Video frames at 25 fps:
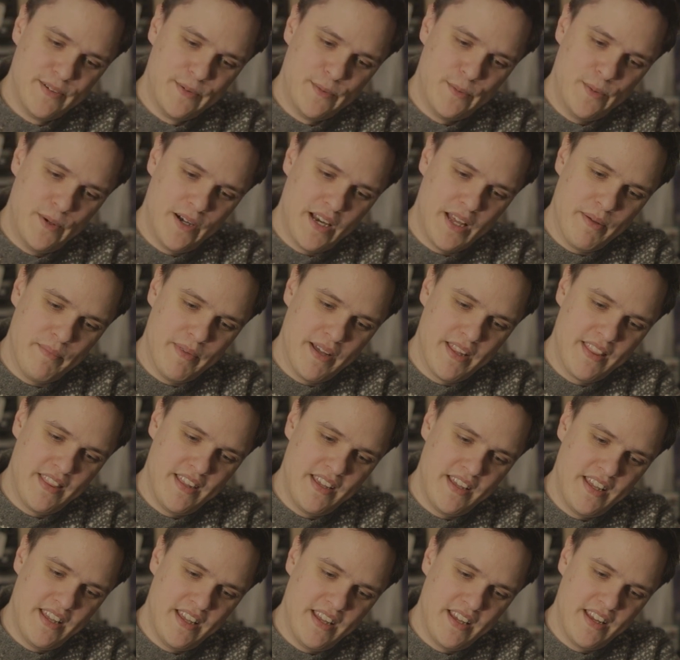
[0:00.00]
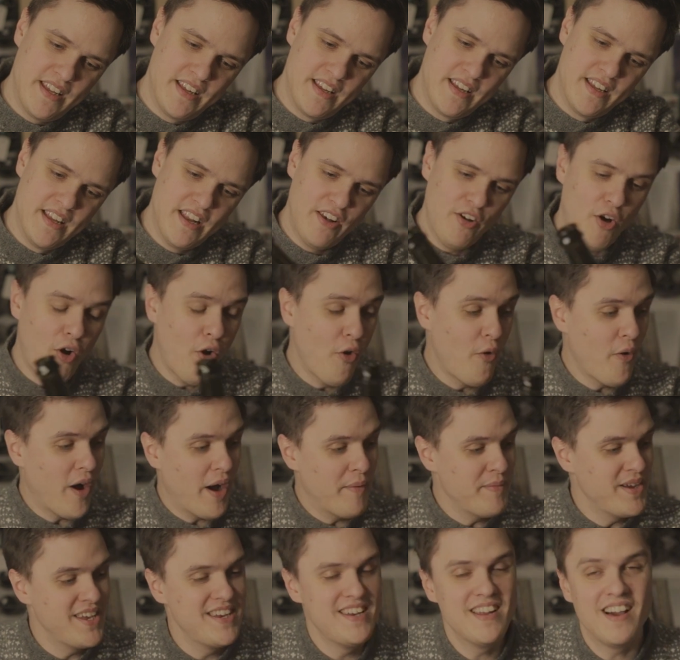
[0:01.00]
What am I thinking? No,
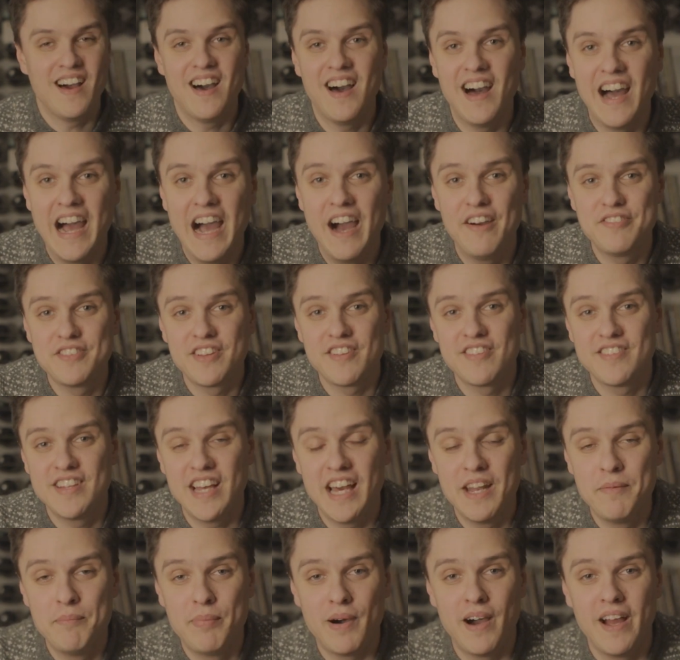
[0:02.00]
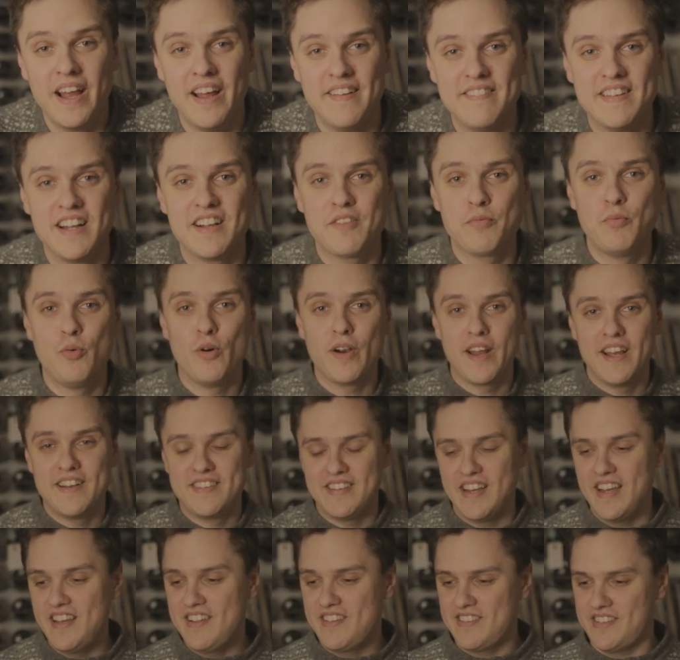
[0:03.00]
I mean, I have to stand by it. That's what I
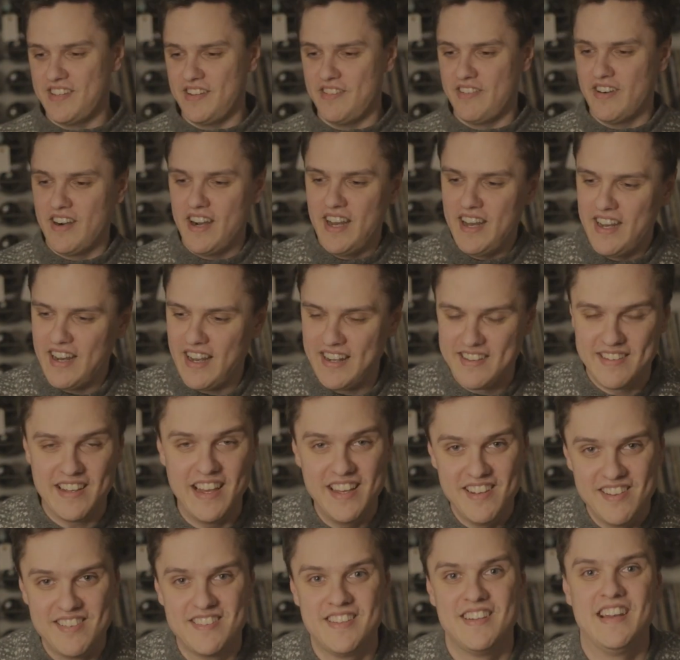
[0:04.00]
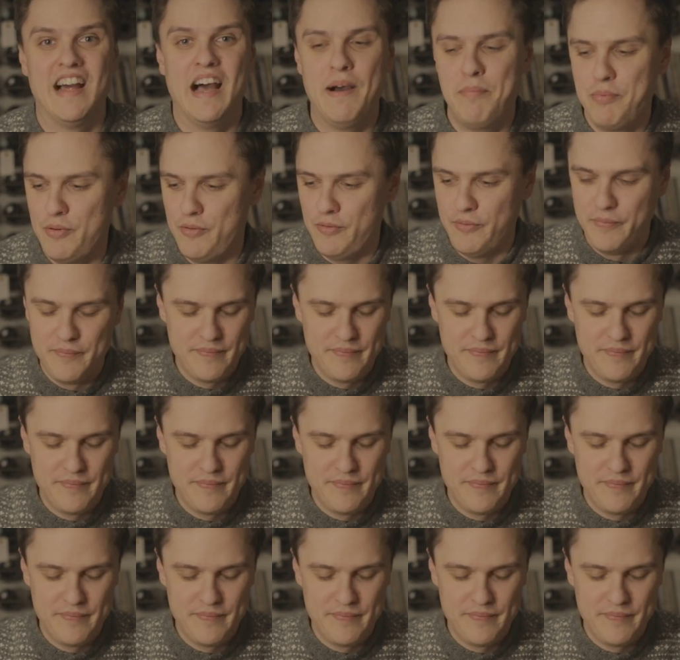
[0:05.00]
tasted, right? I tasted apple.